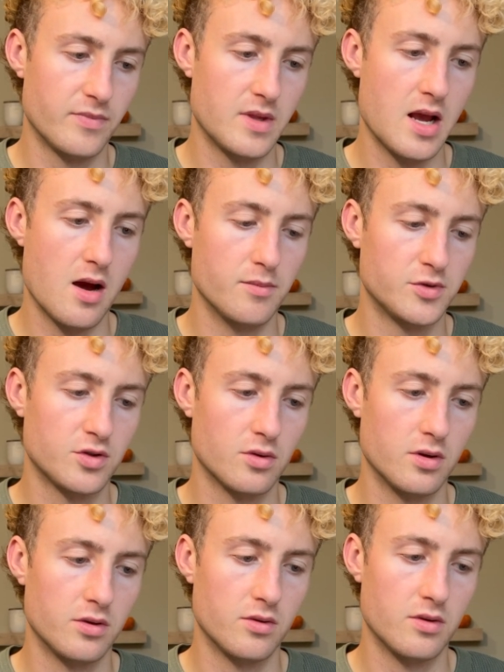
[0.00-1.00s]
Now I'm
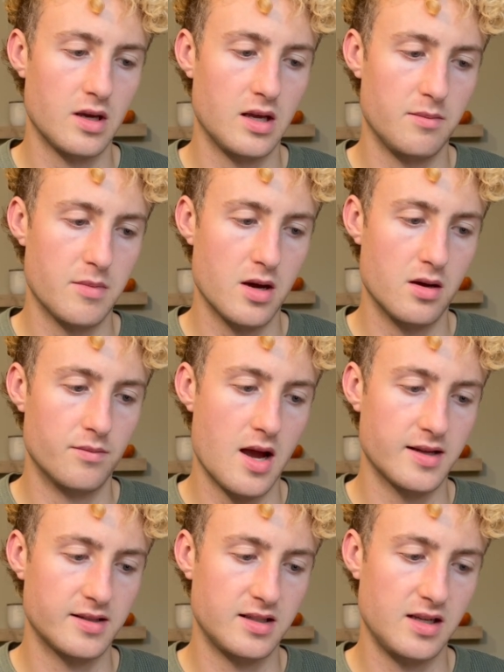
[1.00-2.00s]
scrolling through the email.
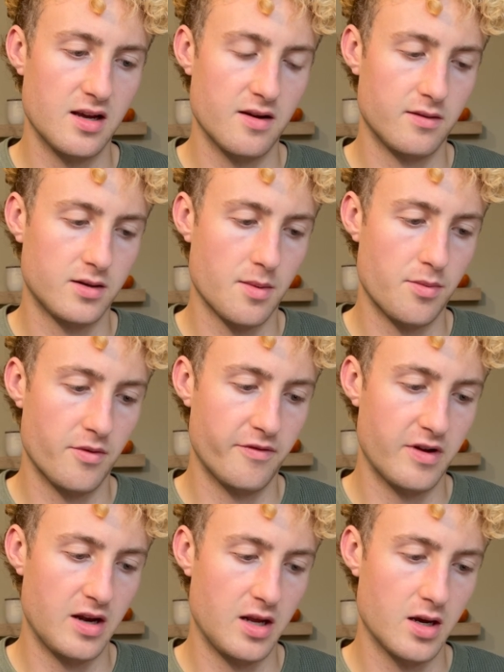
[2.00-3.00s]
I see a couple of
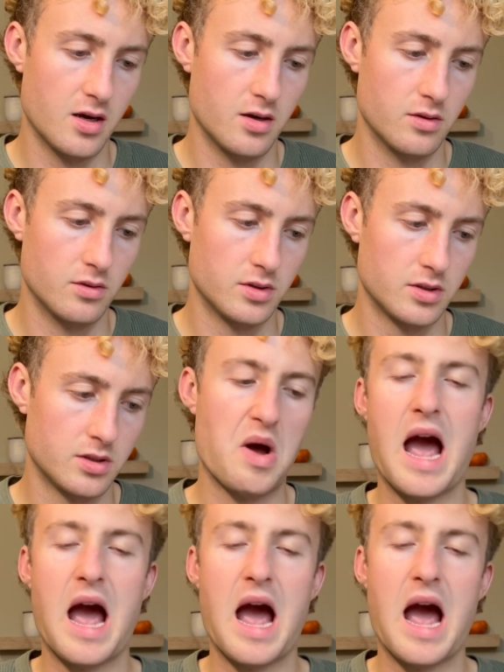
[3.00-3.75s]
videos.